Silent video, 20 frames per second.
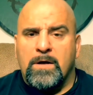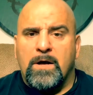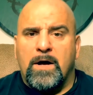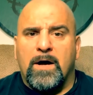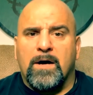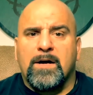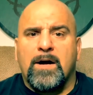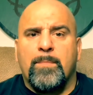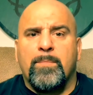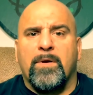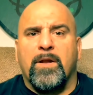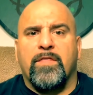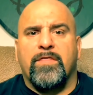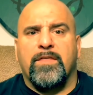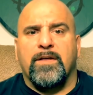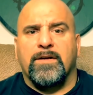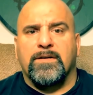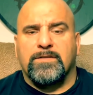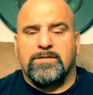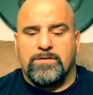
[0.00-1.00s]
a couple of
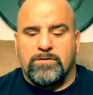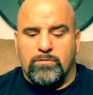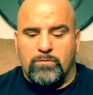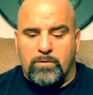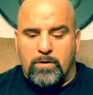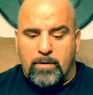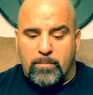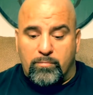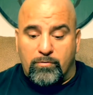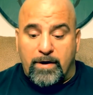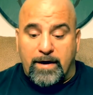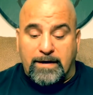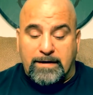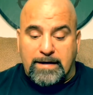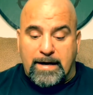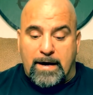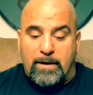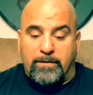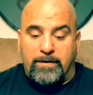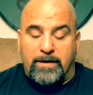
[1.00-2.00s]
things to break
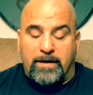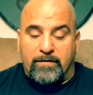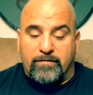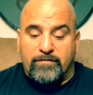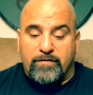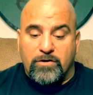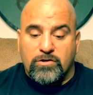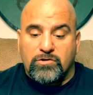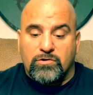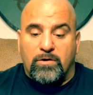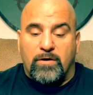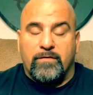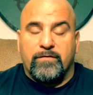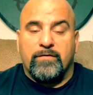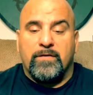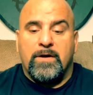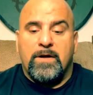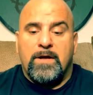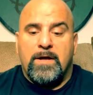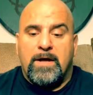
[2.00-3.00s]
down here. First off,
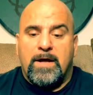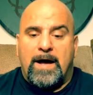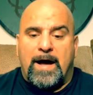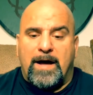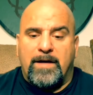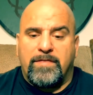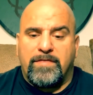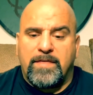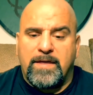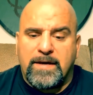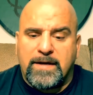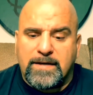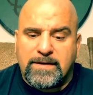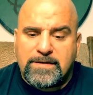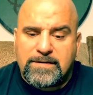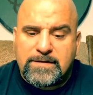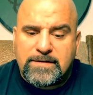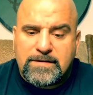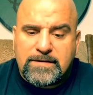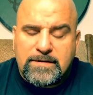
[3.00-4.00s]
I think
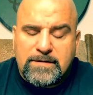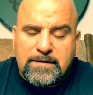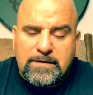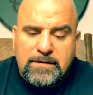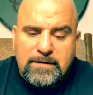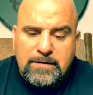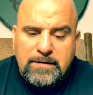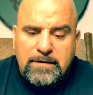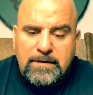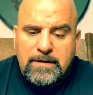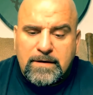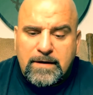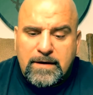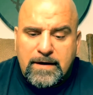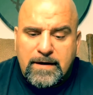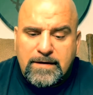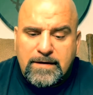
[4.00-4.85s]
it's I